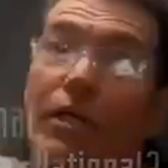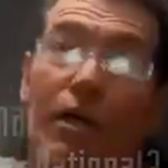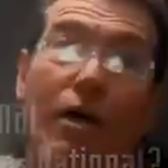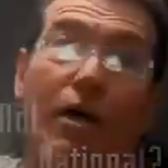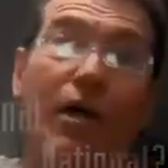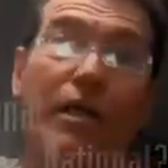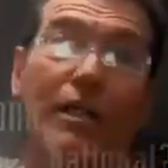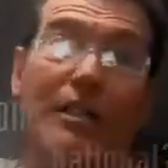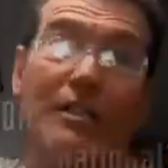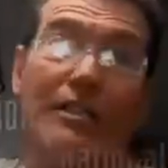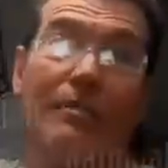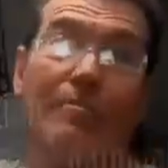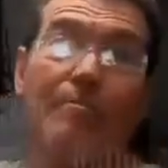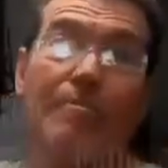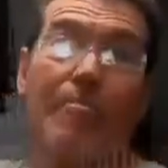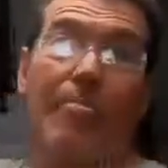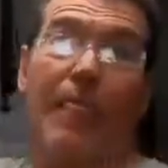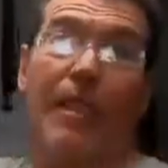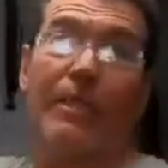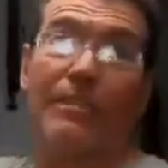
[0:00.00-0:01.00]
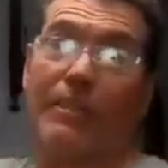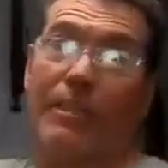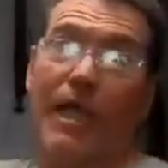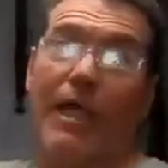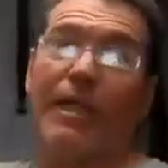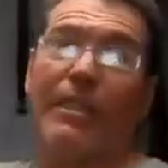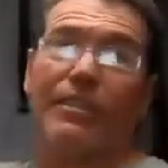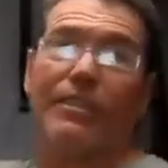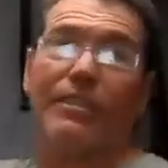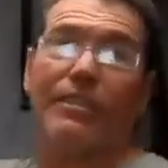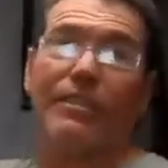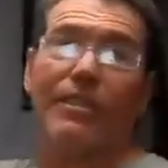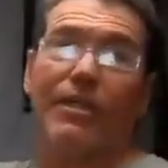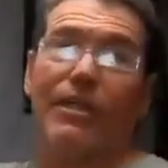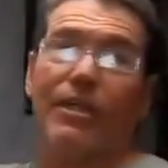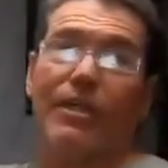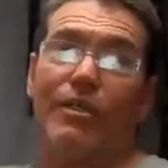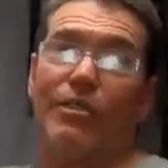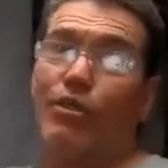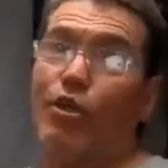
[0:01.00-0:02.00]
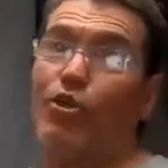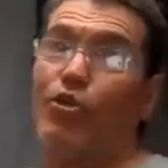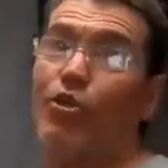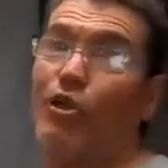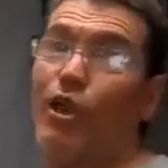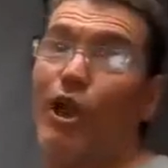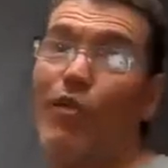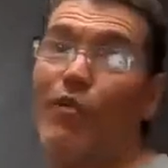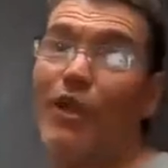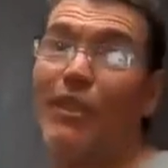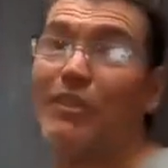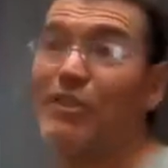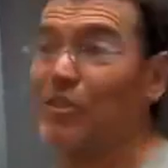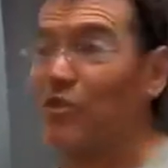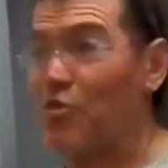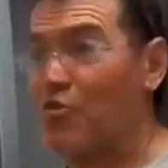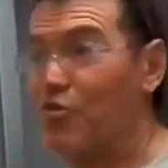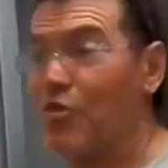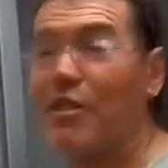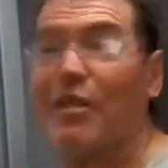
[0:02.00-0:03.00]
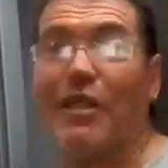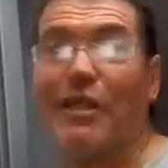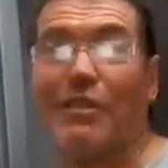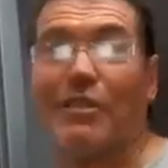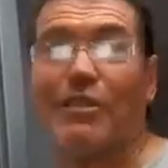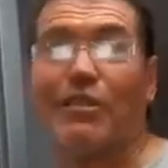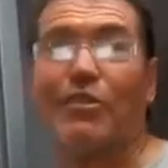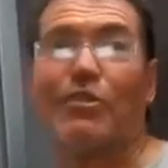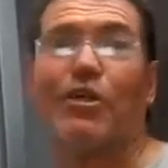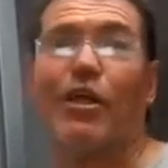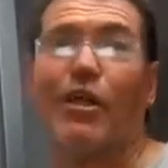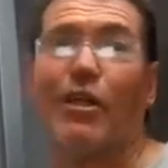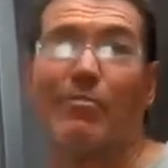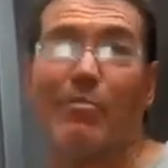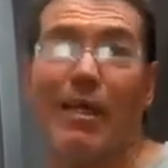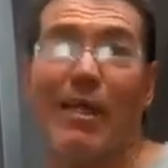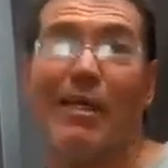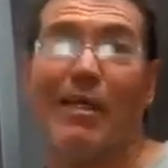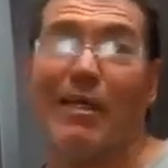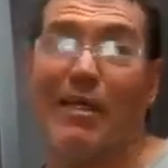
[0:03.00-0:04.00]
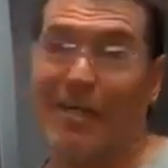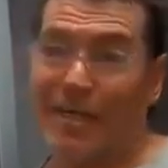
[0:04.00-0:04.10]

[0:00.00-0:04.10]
United States too. That's the thing that's got to be